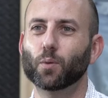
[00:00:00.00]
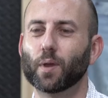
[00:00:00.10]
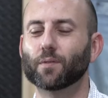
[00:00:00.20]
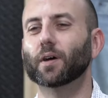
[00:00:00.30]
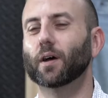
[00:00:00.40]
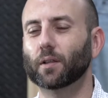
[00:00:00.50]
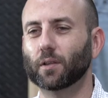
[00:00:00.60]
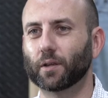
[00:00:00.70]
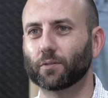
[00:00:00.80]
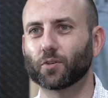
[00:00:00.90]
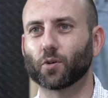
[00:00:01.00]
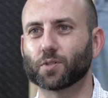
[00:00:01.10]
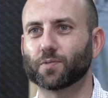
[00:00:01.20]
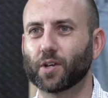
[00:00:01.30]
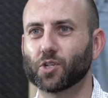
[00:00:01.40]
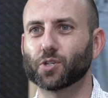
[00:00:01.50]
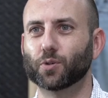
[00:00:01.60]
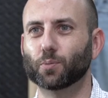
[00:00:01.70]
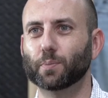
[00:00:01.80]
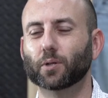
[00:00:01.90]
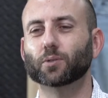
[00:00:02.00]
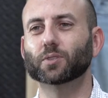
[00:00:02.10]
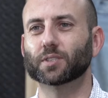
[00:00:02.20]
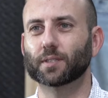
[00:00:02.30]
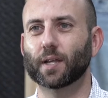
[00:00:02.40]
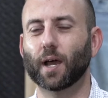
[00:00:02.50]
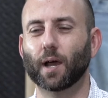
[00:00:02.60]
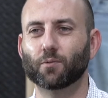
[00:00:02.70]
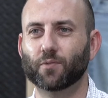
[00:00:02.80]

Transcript: We have a, a lot of cross-functional mills and uh,